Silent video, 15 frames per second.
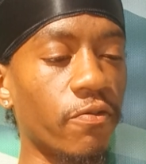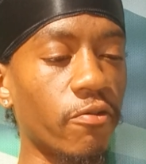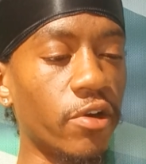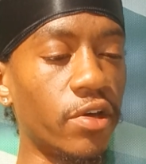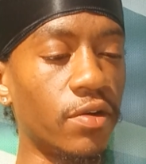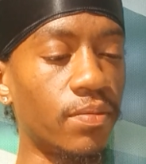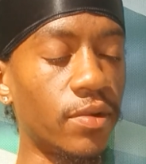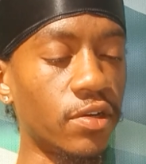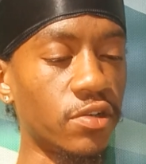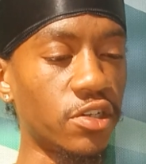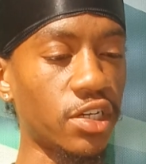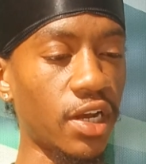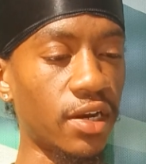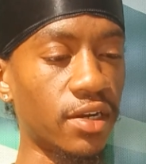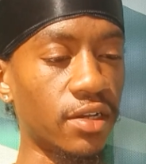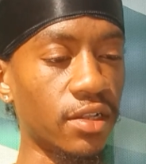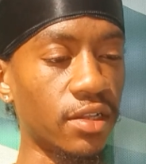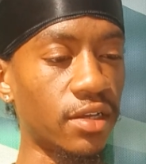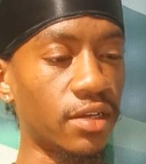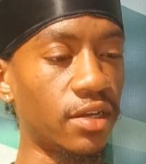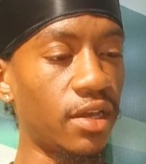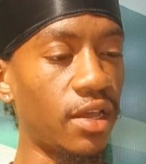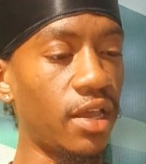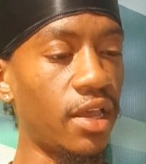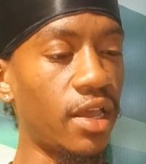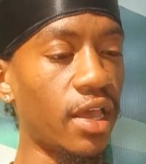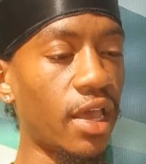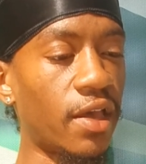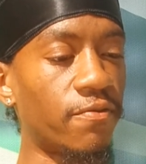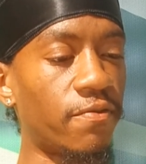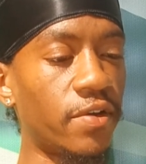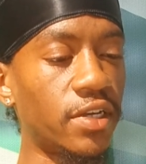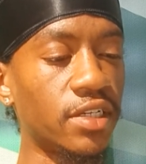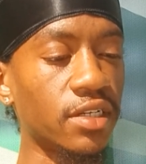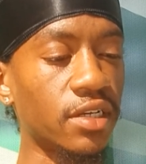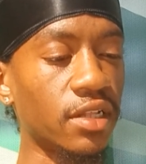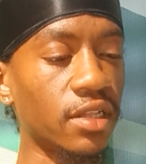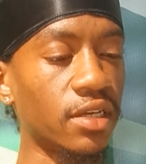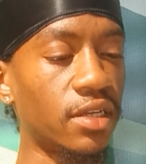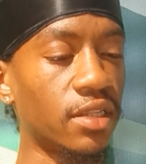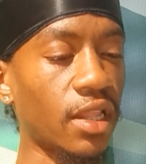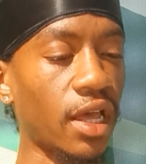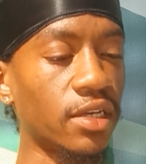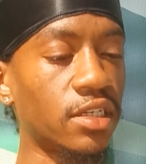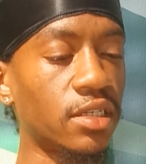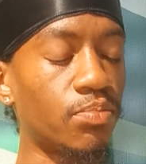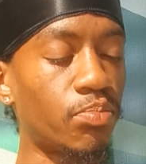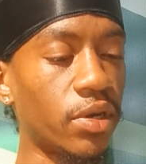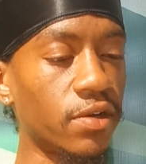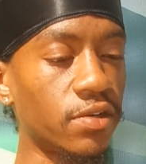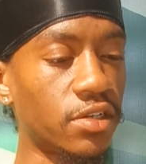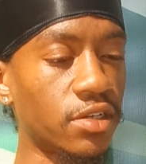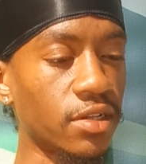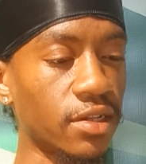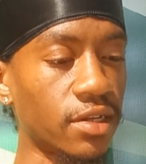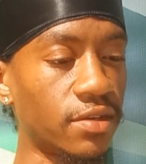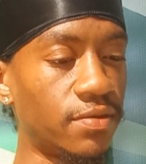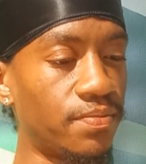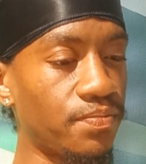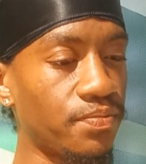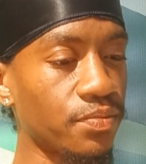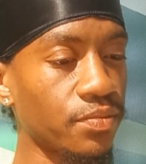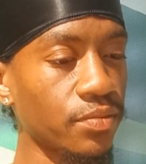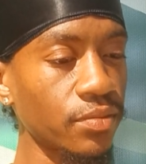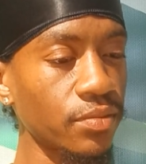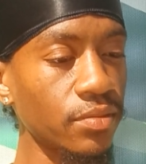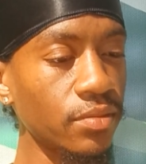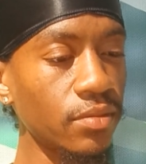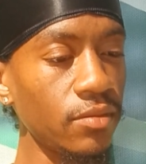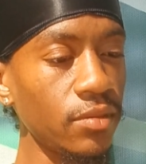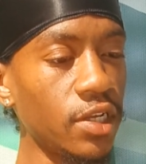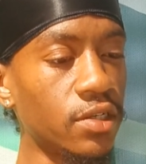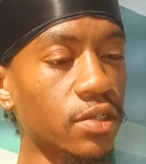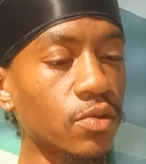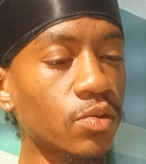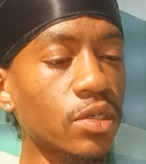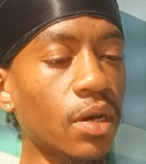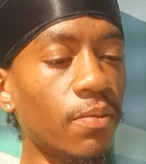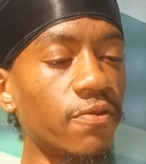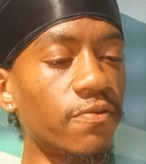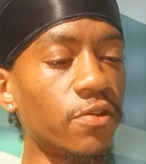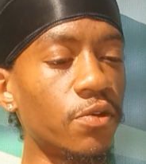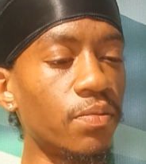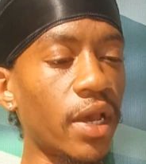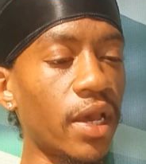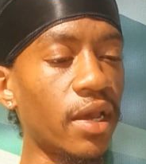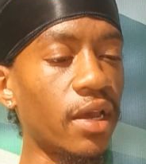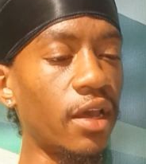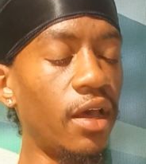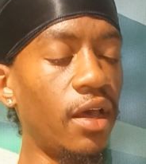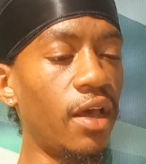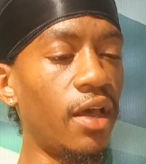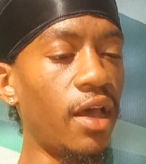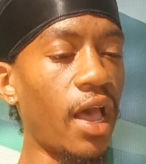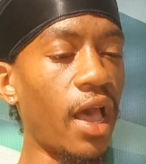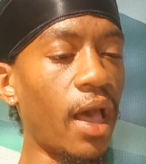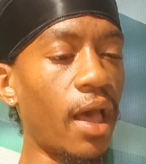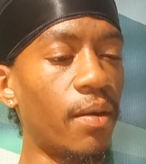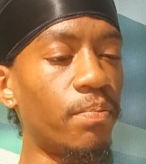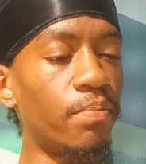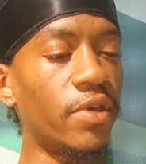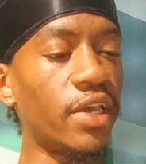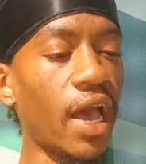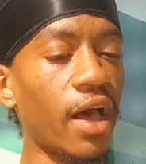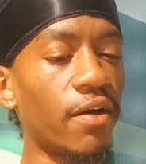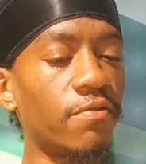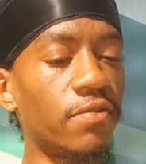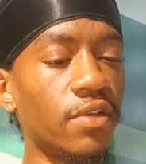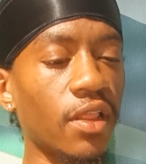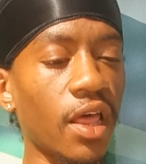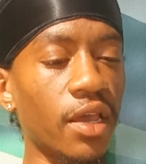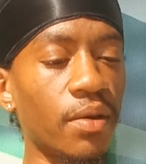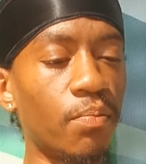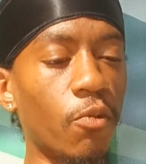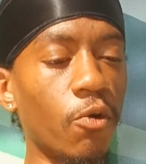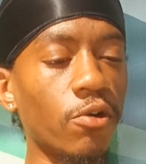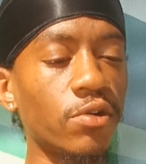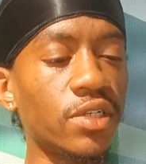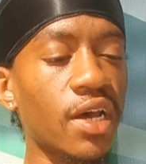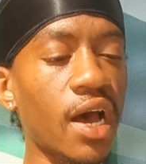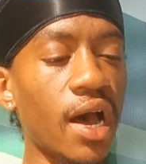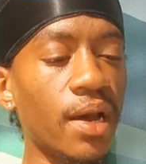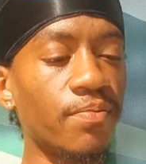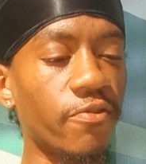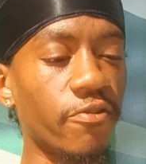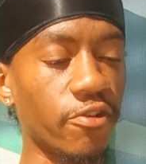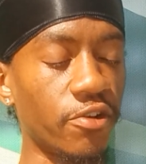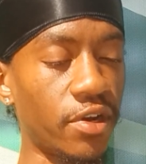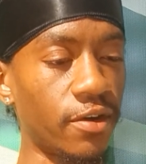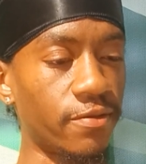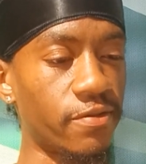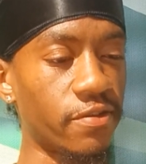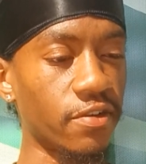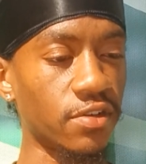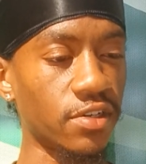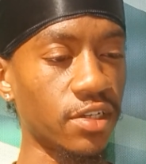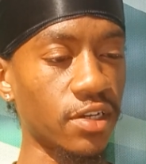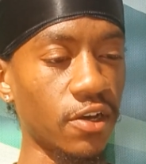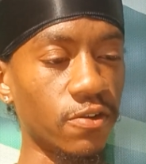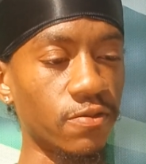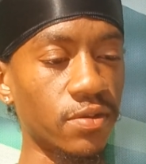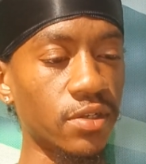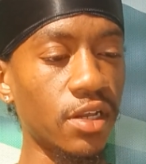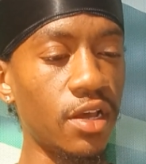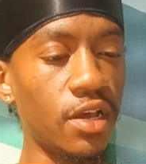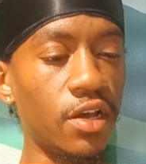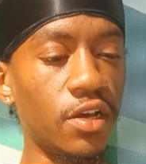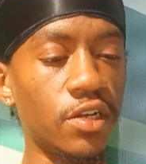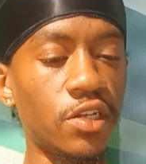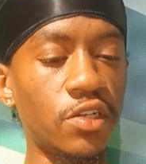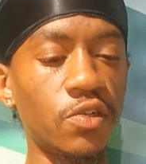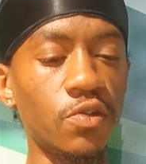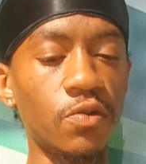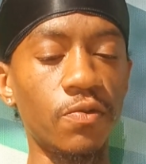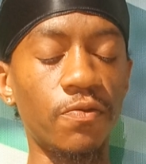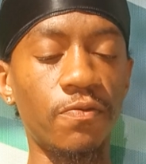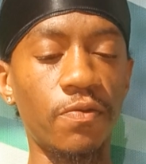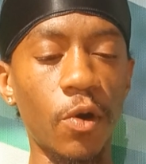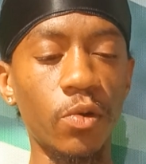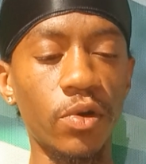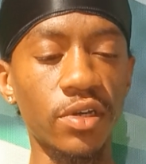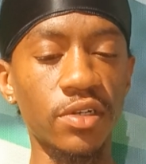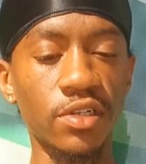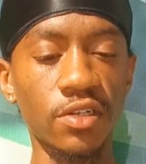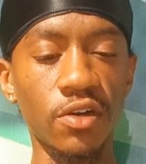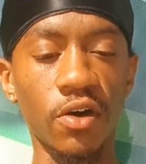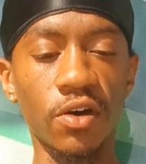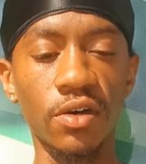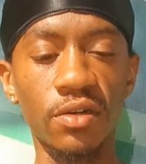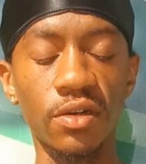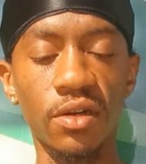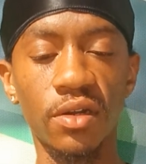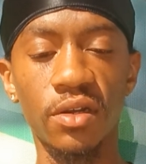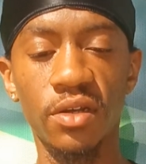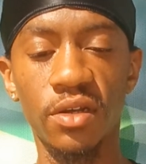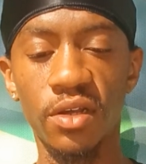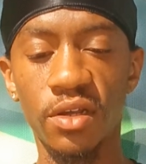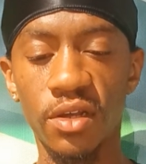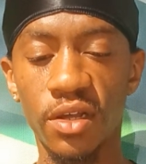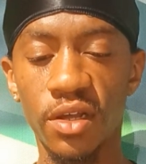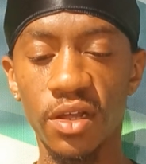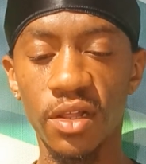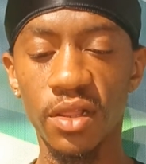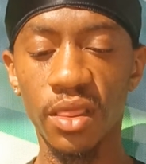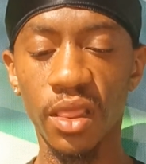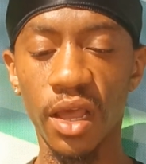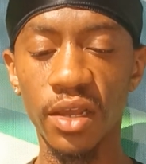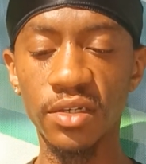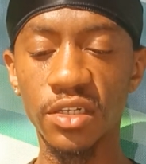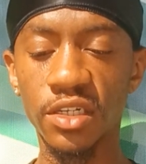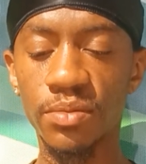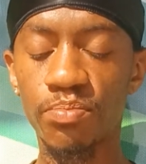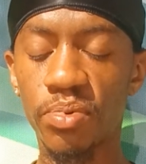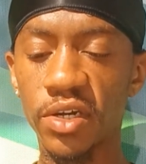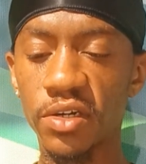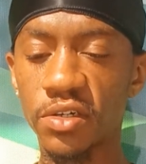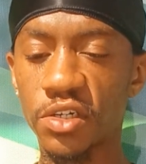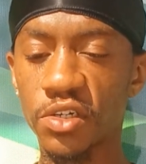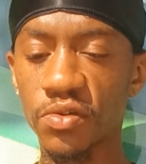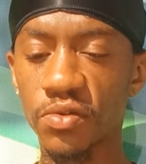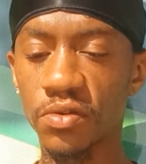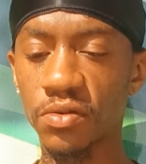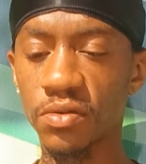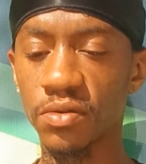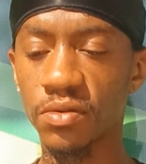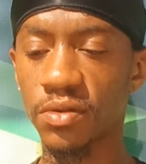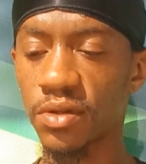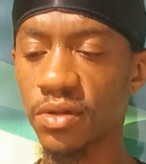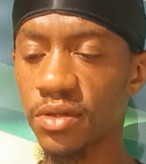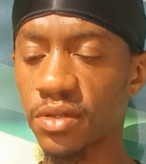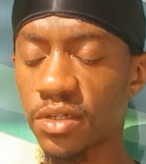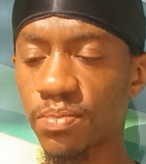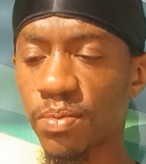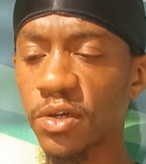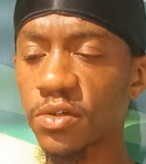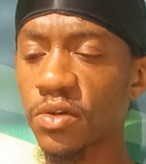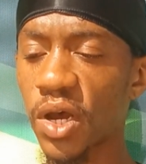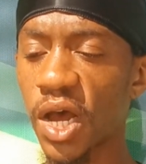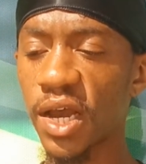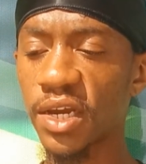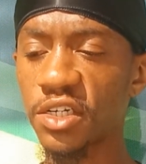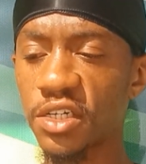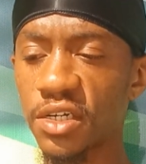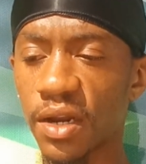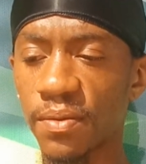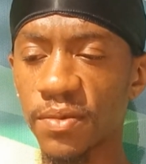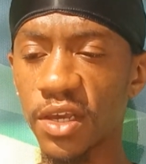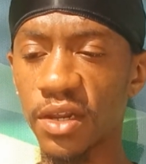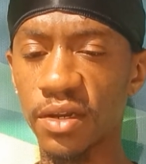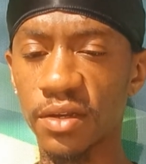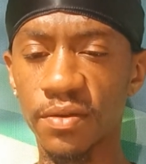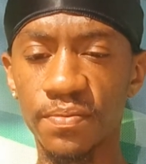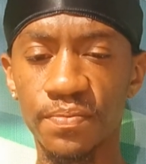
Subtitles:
freedom energetically and physically and like spiritually. So some of you may be having like more time freed up for yourselves to focus on like spiritual hygiene. I'm getting